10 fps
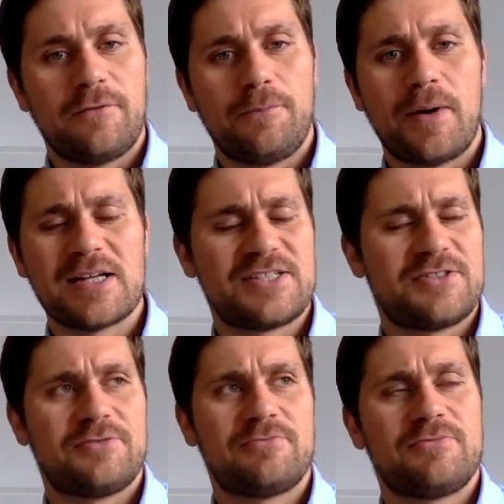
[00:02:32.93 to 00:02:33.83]
bus
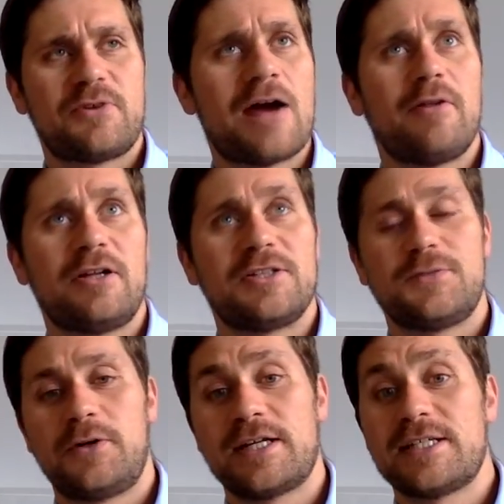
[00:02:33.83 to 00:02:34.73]
travelers,
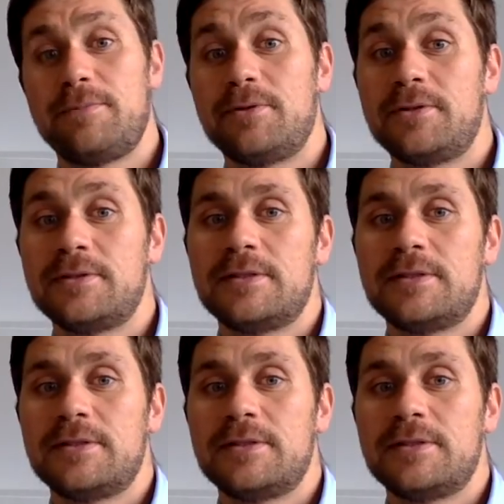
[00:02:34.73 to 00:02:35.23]
for example,